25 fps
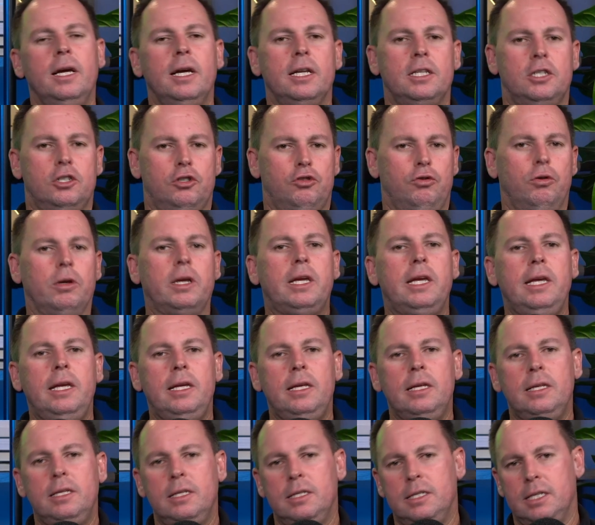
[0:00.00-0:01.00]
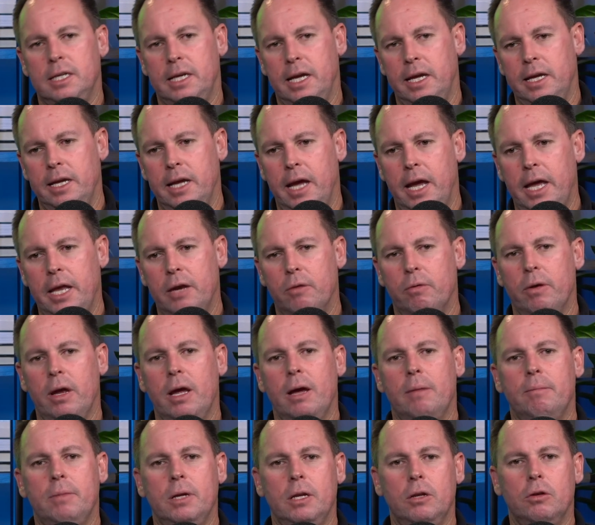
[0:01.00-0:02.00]
It's tricky to get your head
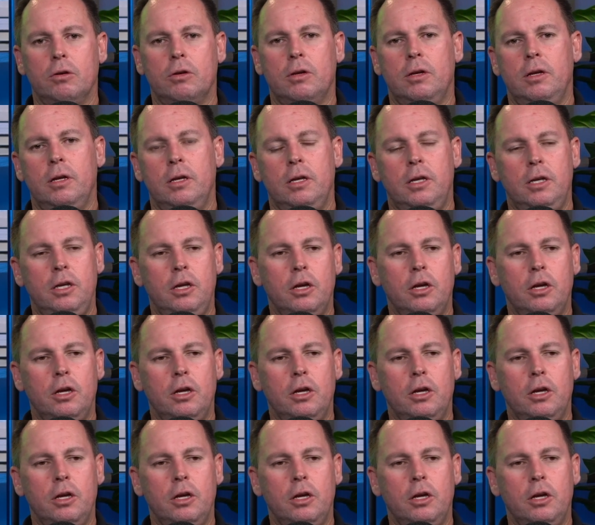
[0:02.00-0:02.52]
around, but look,